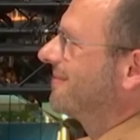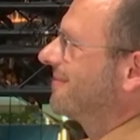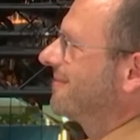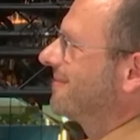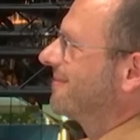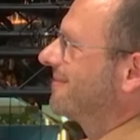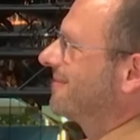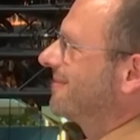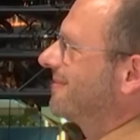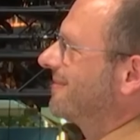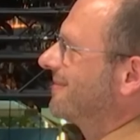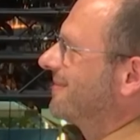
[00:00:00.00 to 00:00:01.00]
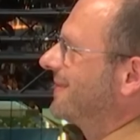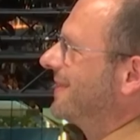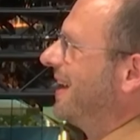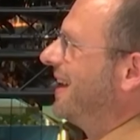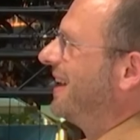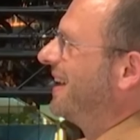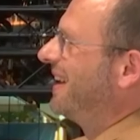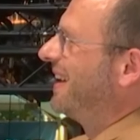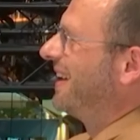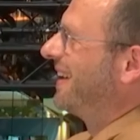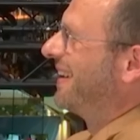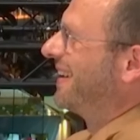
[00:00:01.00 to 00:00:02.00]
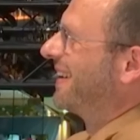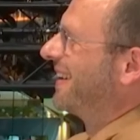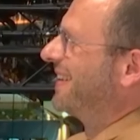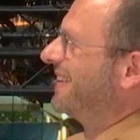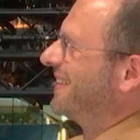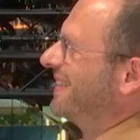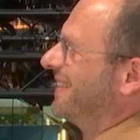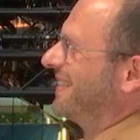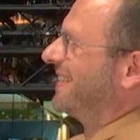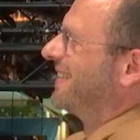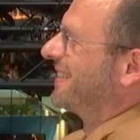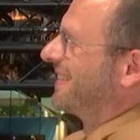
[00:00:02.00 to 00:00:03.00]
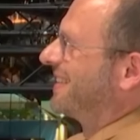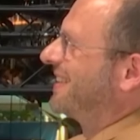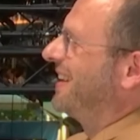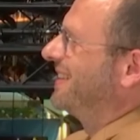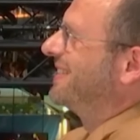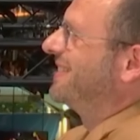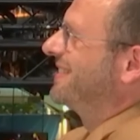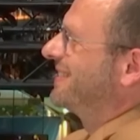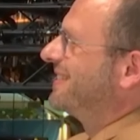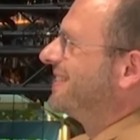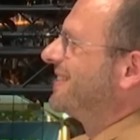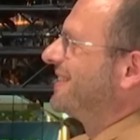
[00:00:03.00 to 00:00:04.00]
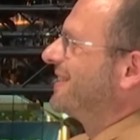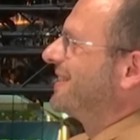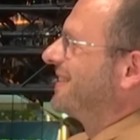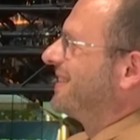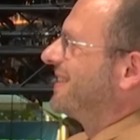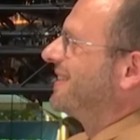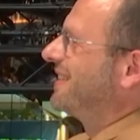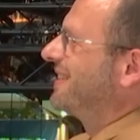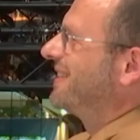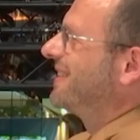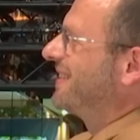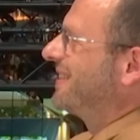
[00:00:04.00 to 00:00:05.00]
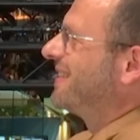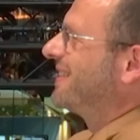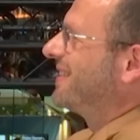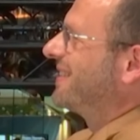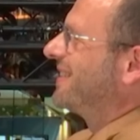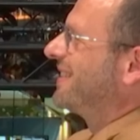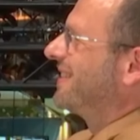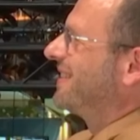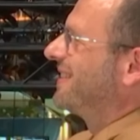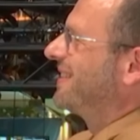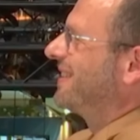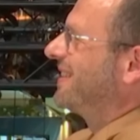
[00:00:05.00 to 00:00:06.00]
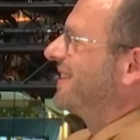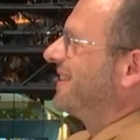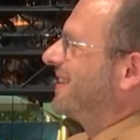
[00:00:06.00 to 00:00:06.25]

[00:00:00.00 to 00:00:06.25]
with vibe coding? Can I build something that has a database? Or is it just like a landing page or a very simple app?